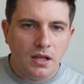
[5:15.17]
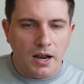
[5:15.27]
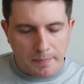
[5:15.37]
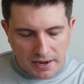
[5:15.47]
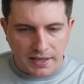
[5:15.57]

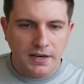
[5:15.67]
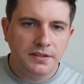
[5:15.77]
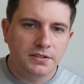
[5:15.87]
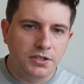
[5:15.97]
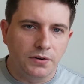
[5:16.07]
and I buy
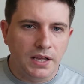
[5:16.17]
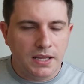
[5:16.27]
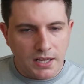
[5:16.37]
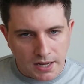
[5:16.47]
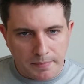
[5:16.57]
another donut,
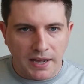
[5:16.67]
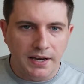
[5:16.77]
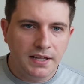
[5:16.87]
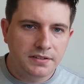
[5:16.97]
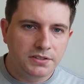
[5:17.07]
and I buy
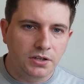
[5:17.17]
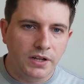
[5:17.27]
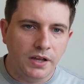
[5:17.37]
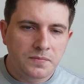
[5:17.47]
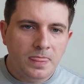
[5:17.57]
another donut.